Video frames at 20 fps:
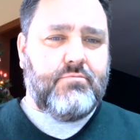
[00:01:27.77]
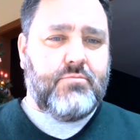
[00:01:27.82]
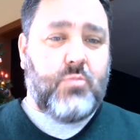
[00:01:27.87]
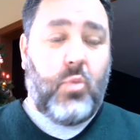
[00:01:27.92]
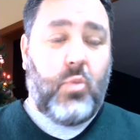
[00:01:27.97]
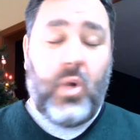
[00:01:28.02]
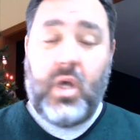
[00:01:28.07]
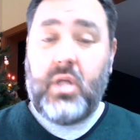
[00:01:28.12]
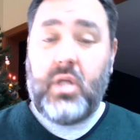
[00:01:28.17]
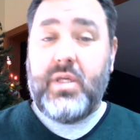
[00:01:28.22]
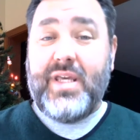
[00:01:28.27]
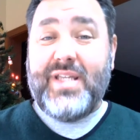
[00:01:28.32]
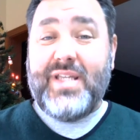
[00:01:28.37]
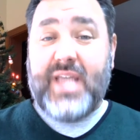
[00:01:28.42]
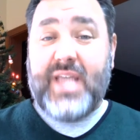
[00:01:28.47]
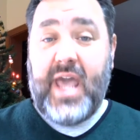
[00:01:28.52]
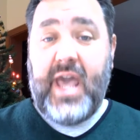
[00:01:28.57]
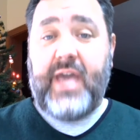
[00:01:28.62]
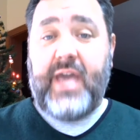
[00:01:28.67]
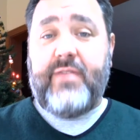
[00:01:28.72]
Well, he's
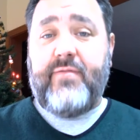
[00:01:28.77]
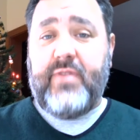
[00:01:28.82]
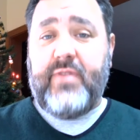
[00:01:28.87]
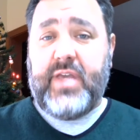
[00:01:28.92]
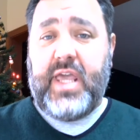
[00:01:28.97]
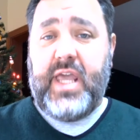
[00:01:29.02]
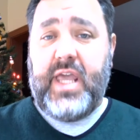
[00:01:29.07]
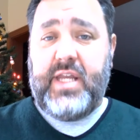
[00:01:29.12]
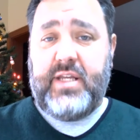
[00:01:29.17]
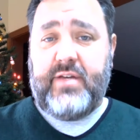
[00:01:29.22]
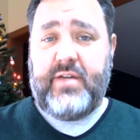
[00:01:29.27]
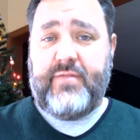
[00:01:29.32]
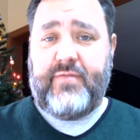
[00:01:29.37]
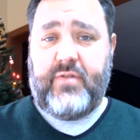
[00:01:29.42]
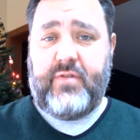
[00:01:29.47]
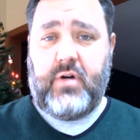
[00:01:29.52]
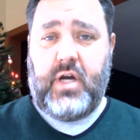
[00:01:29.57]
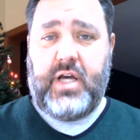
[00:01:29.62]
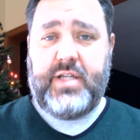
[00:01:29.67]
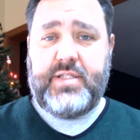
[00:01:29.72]
advocating
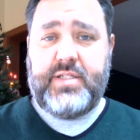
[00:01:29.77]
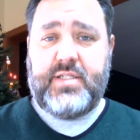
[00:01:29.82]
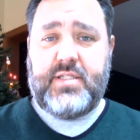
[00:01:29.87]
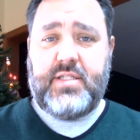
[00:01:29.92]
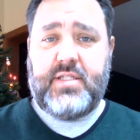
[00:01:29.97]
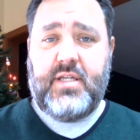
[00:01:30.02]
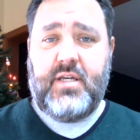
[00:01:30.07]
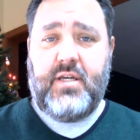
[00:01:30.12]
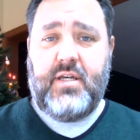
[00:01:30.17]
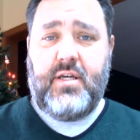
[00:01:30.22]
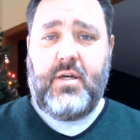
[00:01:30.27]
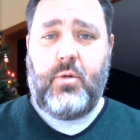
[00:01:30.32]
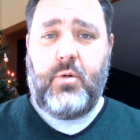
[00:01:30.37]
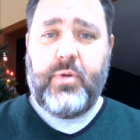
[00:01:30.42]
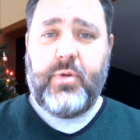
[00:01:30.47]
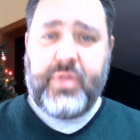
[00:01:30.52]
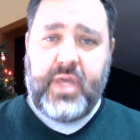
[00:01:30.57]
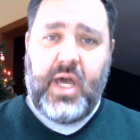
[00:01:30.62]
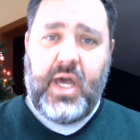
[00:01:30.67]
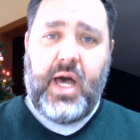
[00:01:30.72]
for us
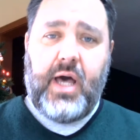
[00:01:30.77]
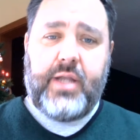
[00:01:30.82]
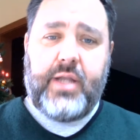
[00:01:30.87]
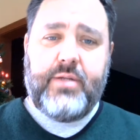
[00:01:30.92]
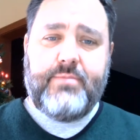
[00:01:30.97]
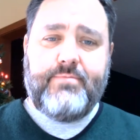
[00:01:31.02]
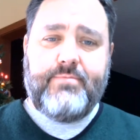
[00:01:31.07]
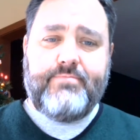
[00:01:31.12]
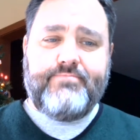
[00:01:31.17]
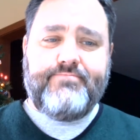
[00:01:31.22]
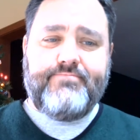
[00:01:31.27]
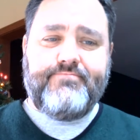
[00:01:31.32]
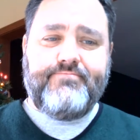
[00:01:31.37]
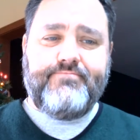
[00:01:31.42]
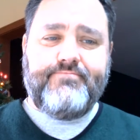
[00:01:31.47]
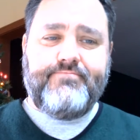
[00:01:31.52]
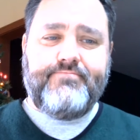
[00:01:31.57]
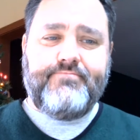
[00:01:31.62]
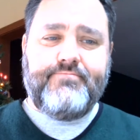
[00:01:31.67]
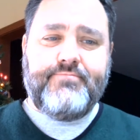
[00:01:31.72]
with God.
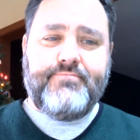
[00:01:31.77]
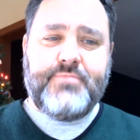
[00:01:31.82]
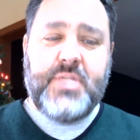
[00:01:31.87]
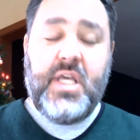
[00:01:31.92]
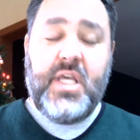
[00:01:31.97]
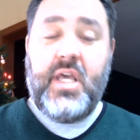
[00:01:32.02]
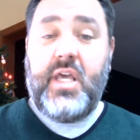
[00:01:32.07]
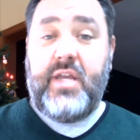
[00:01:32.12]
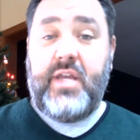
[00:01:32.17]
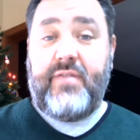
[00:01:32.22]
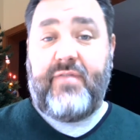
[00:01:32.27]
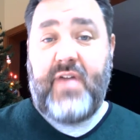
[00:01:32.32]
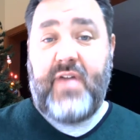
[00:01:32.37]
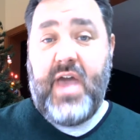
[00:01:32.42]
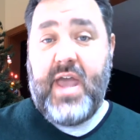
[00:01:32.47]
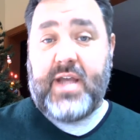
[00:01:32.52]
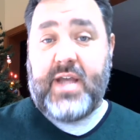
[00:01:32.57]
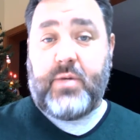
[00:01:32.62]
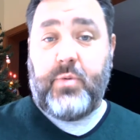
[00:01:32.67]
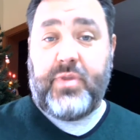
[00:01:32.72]
In
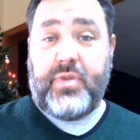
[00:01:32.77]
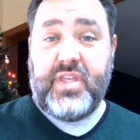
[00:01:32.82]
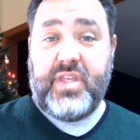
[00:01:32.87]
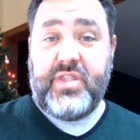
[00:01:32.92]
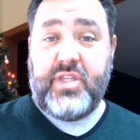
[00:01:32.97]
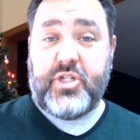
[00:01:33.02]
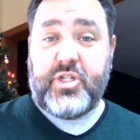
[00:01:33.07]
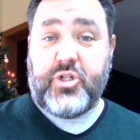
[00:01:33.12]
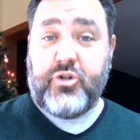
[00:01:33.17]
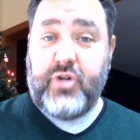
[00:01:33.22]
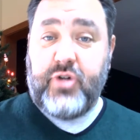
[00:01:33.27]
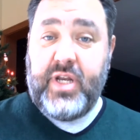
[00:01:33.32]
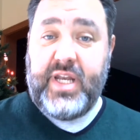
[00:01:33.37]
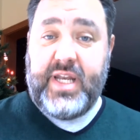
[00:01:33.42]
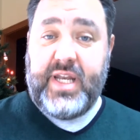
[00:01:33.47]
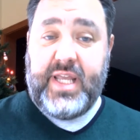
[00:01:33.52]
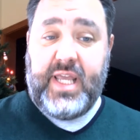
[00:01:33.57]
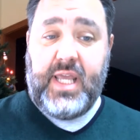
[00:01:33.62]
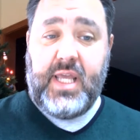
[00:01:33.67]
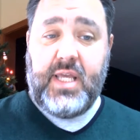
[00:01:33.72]
fact, within the
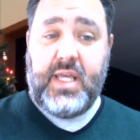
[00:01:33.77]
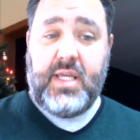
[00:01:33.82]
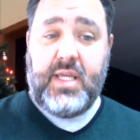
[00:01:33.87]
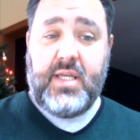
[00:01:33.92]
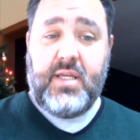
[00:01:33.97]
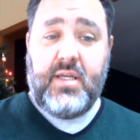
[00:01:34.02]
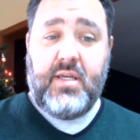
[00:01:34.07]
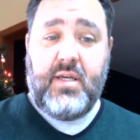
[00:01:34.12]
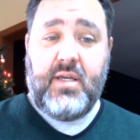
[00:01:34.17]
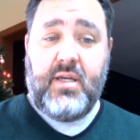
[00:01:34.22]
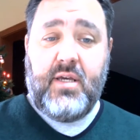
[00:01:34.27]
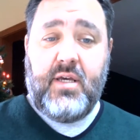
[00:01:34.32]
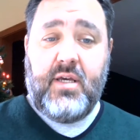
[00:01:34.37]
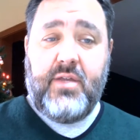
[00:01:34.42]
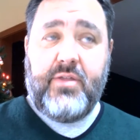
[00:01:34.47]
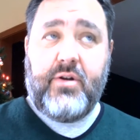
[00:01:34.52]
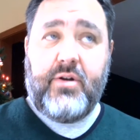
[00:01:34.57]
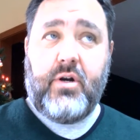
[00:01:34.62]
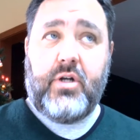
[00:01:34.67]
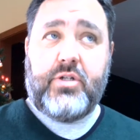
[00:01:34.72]
Trinity,
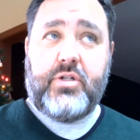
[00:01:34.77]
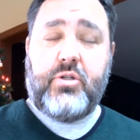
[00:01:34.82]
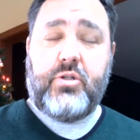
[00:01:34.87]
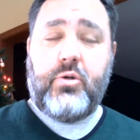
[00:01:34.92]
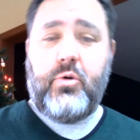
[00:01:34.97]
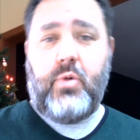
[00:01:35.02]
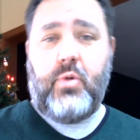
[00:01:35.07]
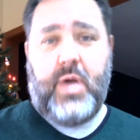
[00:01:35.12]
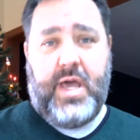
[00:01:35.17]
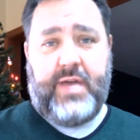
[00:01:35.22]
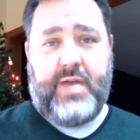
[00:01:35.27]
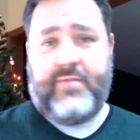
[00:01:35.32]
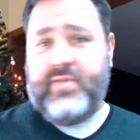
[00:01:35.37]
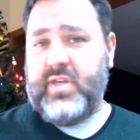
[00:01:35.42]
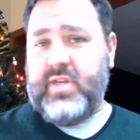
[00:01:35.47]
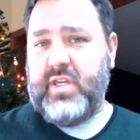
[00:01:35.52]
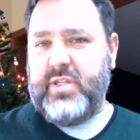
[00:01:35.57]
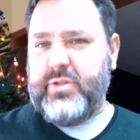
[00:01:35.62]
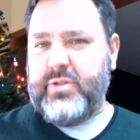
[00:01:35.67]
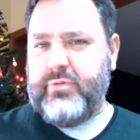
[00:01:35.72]
there are two
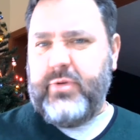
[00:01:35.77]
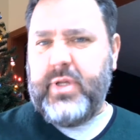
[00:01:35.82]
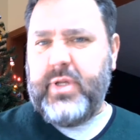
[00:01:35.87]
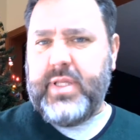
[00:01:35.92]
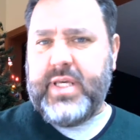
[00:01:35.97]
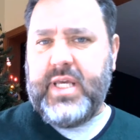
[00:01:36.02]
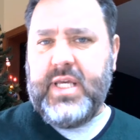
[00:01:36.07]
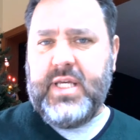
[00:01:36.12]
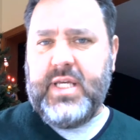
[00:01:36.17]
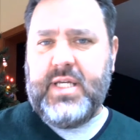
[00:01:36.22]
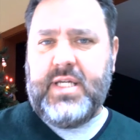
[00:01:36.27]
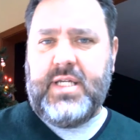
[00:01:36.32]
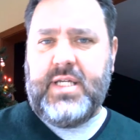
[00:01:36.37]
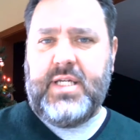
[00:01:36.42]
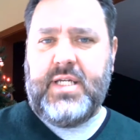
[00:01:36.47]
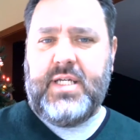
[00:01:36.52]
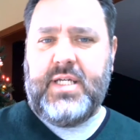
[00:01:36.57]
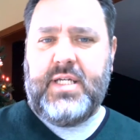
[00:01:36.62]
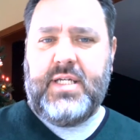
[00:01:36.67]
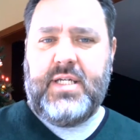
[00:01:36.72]
advocates, really.
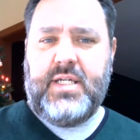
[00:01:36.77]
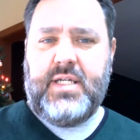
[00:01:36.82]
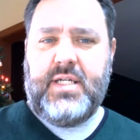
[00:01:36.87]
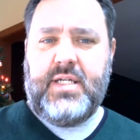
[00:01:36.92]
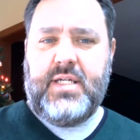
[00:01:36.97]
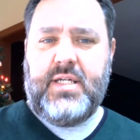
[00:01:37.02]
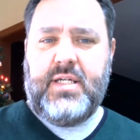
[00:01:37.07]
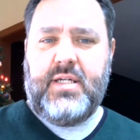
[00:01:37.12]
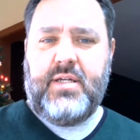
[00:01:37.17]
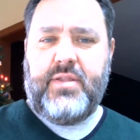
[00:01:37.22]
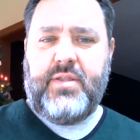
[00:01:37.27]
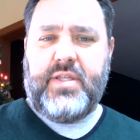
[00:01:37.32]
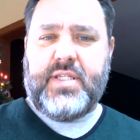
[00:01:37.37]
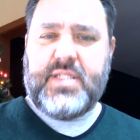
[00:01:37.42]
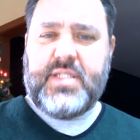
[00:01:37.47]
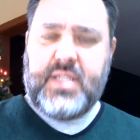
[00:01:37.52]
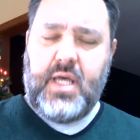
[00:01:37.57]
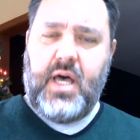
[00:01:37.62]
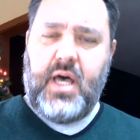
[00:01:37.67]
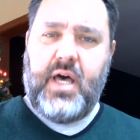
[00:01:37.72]
The
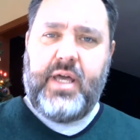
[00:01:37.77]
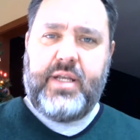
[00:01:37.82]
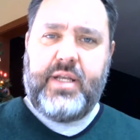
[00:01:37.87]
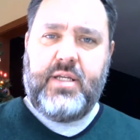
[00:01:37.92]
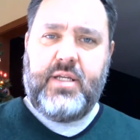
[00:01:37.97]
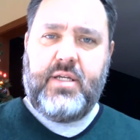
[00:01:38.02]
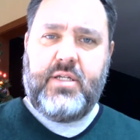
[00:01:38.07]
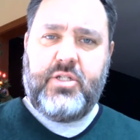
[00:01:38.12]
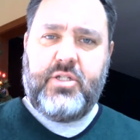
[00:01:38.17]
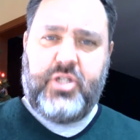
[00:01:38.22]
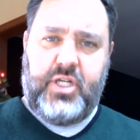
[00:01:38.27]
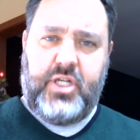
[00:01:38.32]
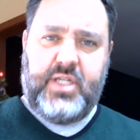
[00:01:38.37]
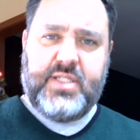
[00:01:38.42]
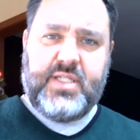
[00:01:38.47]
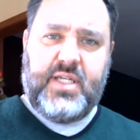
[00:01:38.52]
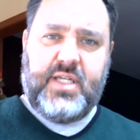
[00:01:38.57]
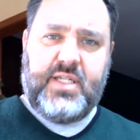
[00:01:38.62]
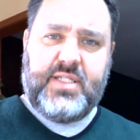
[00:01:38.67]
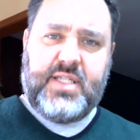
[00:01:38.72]
Son,
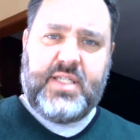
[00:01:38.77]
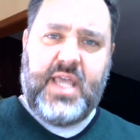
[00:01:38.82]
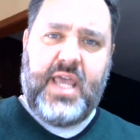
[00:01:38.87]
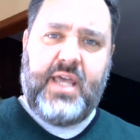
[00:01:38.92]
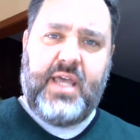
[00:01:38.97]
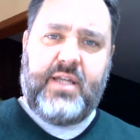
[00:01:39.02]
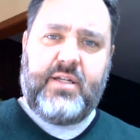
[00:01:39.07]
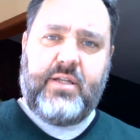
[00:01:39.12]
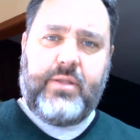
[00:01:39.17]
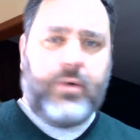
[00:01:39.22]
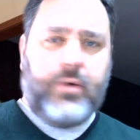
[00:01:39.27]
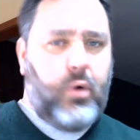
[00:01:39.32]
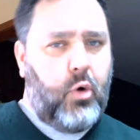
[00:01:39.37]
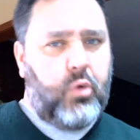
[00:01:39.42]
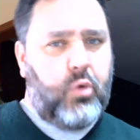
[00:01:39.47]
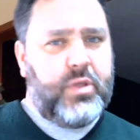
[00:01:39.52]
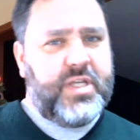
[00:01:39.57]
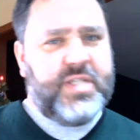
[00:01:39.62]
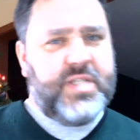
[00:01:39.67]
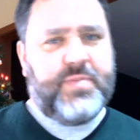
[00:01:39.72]
Jesus, and the
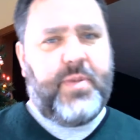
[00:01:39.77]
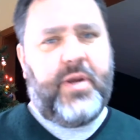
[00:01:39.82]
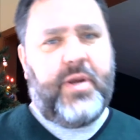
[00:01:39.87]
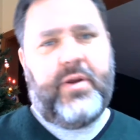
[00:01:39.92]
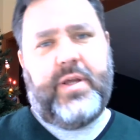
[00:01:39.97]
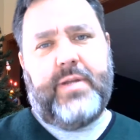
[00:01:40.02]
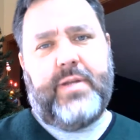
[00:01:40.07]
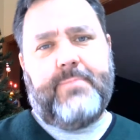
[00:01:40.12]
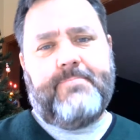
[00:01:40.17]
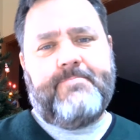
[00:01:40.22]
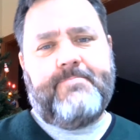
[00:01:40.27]
Holy Spirit.